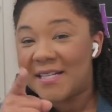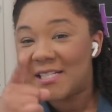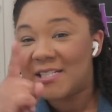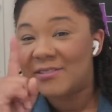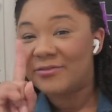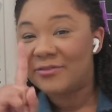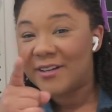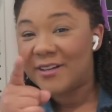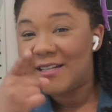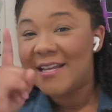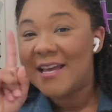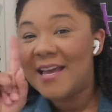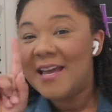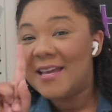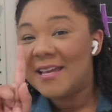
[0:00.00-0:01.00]
friend.
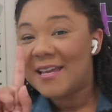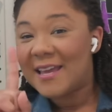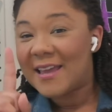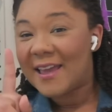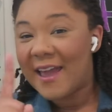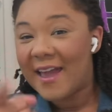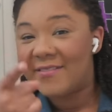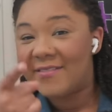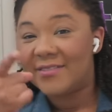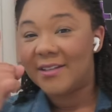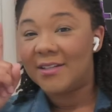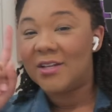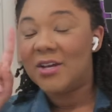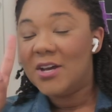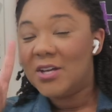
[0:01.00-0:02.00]
That. You Kevin.
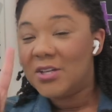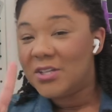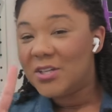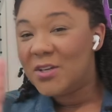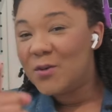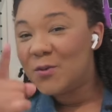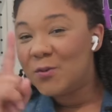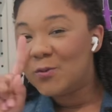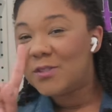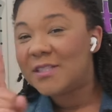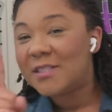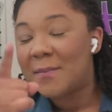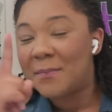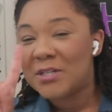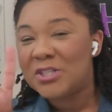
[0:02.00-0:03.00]
know I have many you best
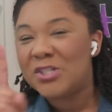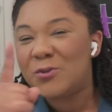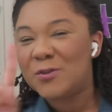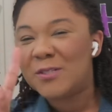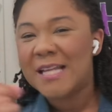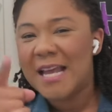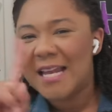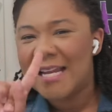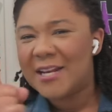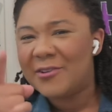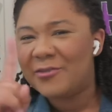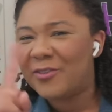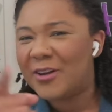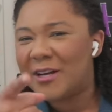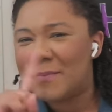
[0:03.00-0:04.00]
friends, said, but, but, you said it in
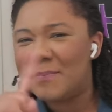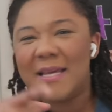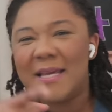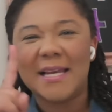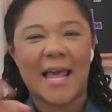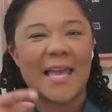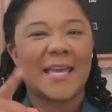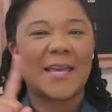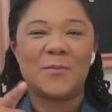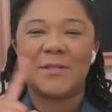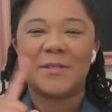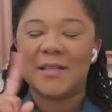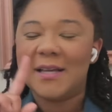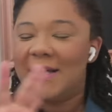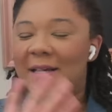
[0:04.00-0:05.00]
front of me like it
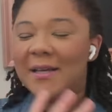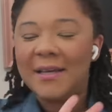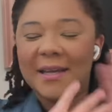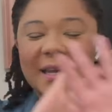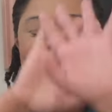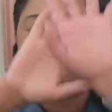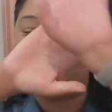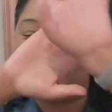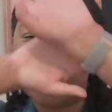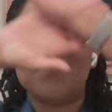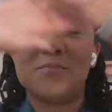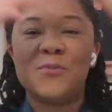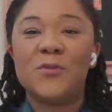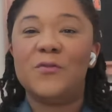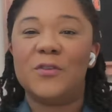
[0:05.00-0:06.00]
was. And we
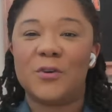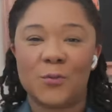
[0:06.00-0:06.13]
moving on